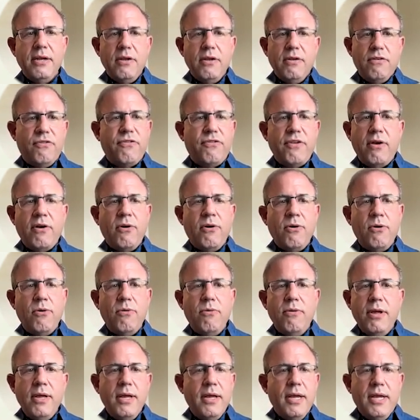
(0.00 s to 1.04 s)

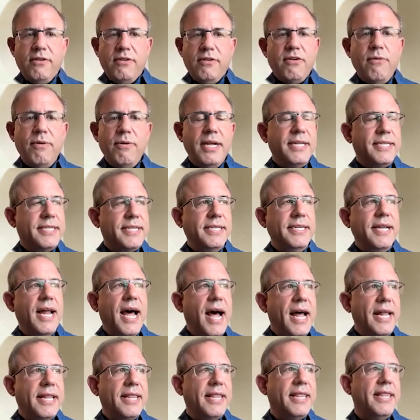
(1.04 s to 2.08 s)
So, so it's
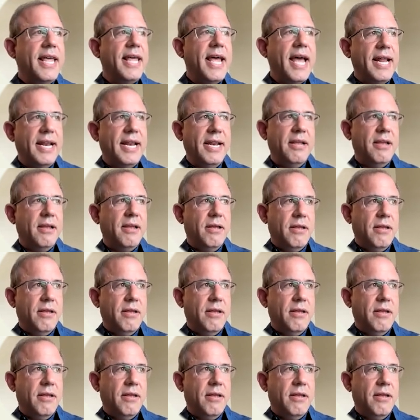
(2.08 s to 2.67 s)
not that